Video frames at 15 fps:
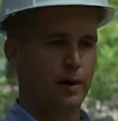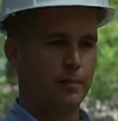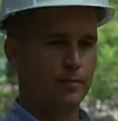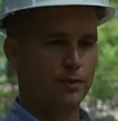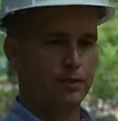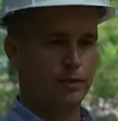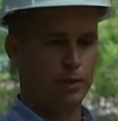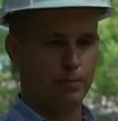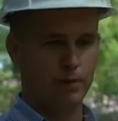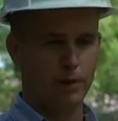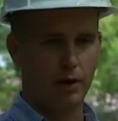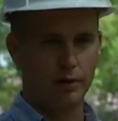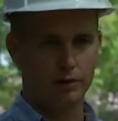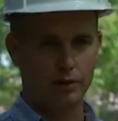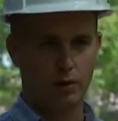
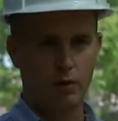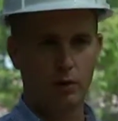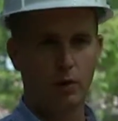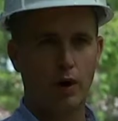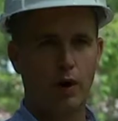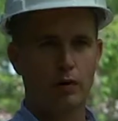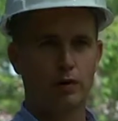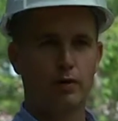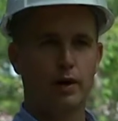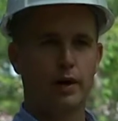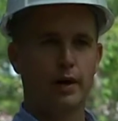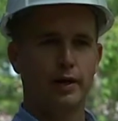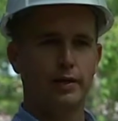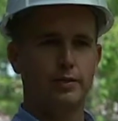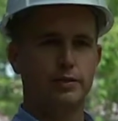temporary stone
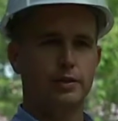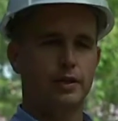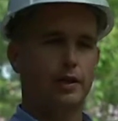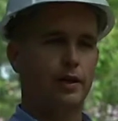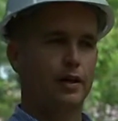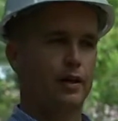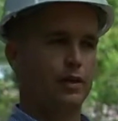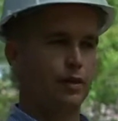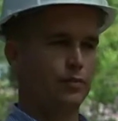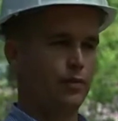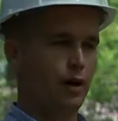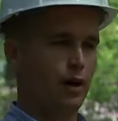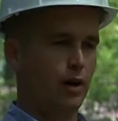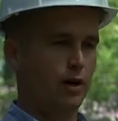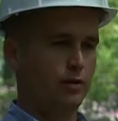walkways, and
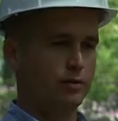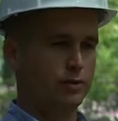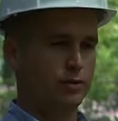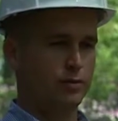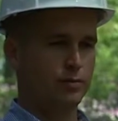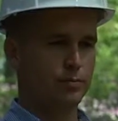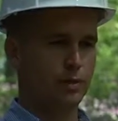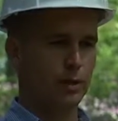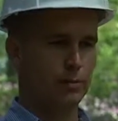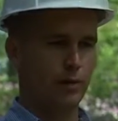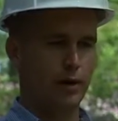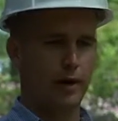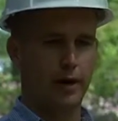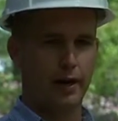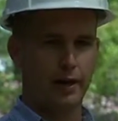involves some
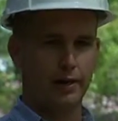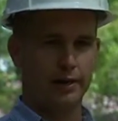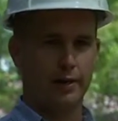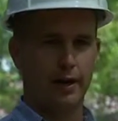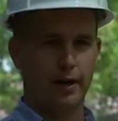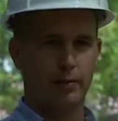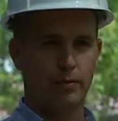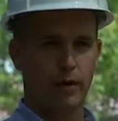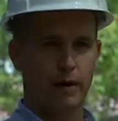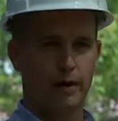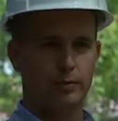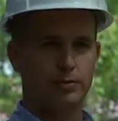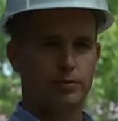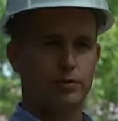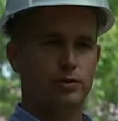temporary handicap
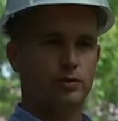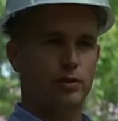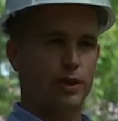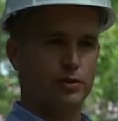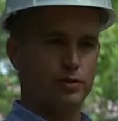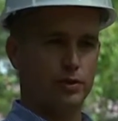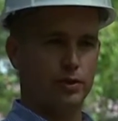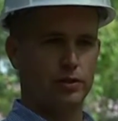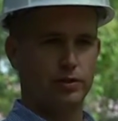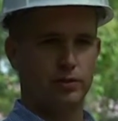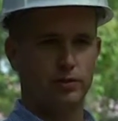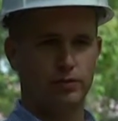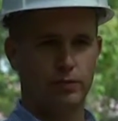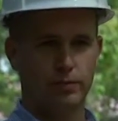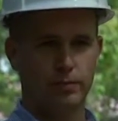ramps to transitions
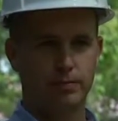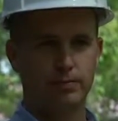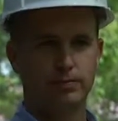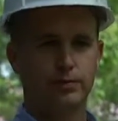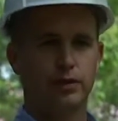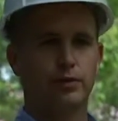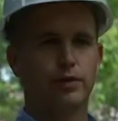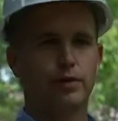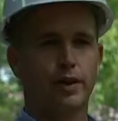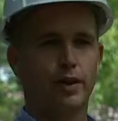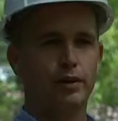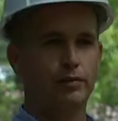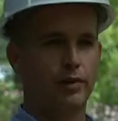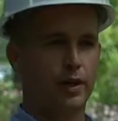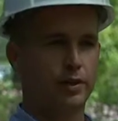from different
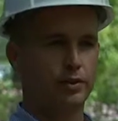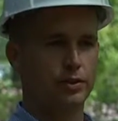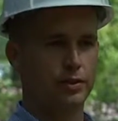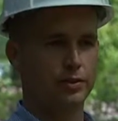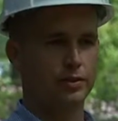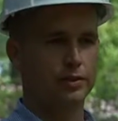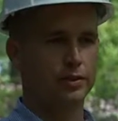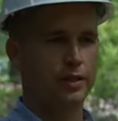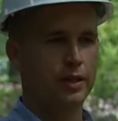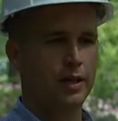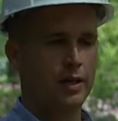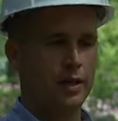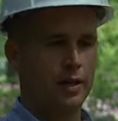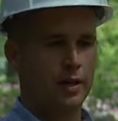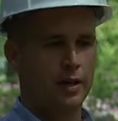elevations.
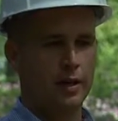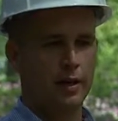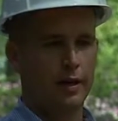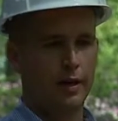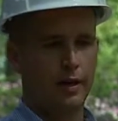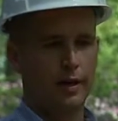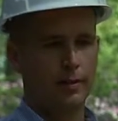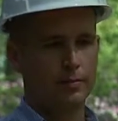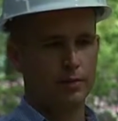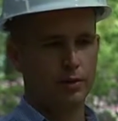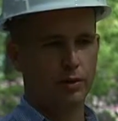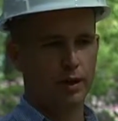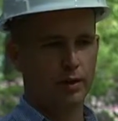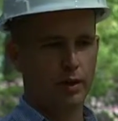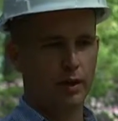
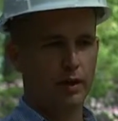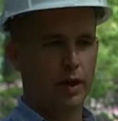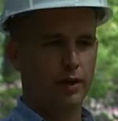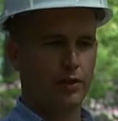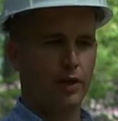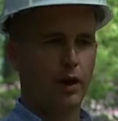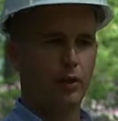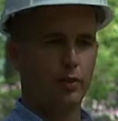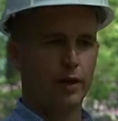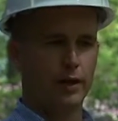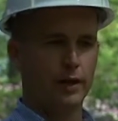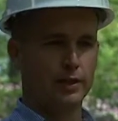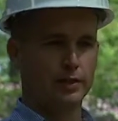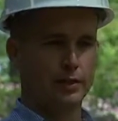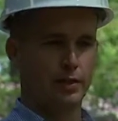So a lot of thought went
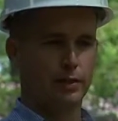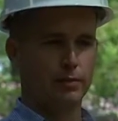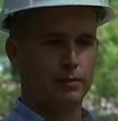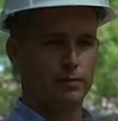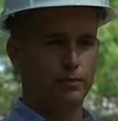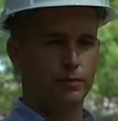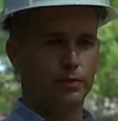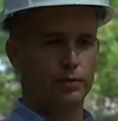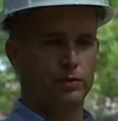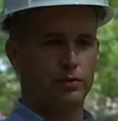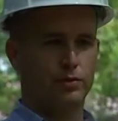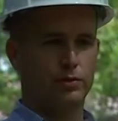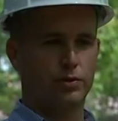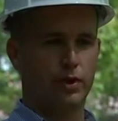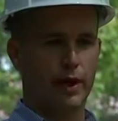into
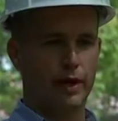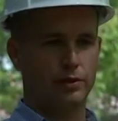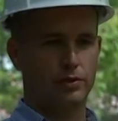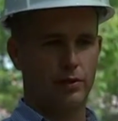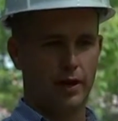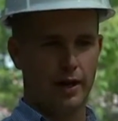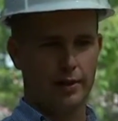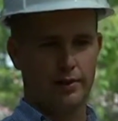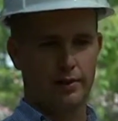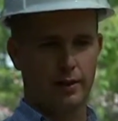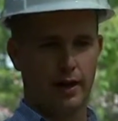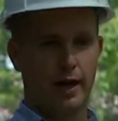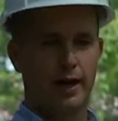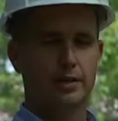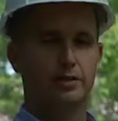trying to
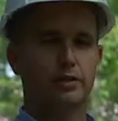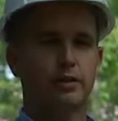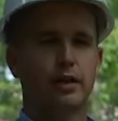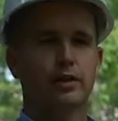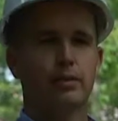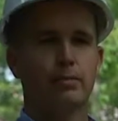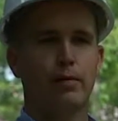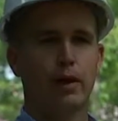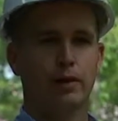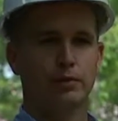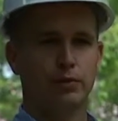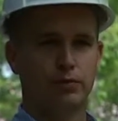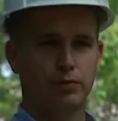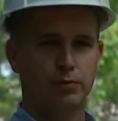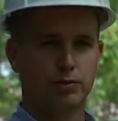isolate the
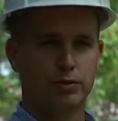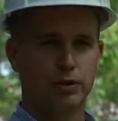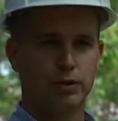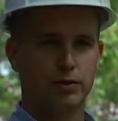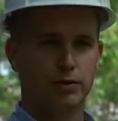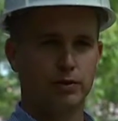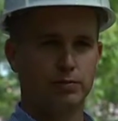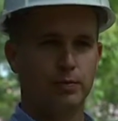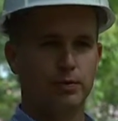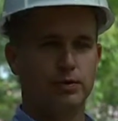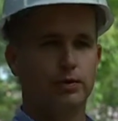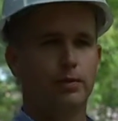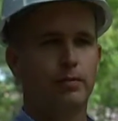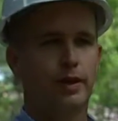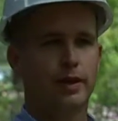project from the students, but
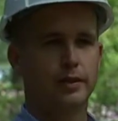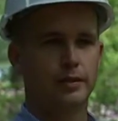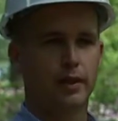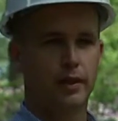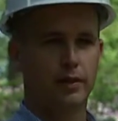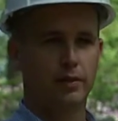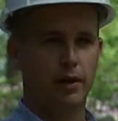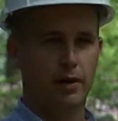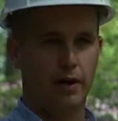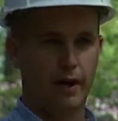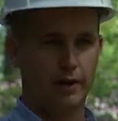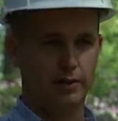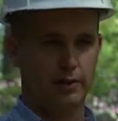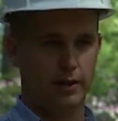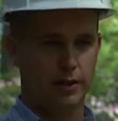still maintain their
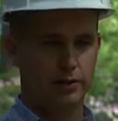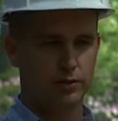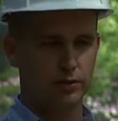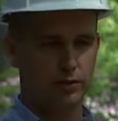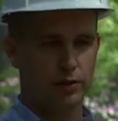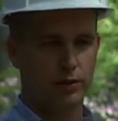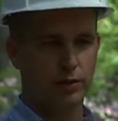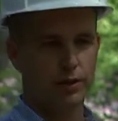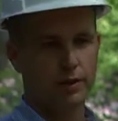access through it.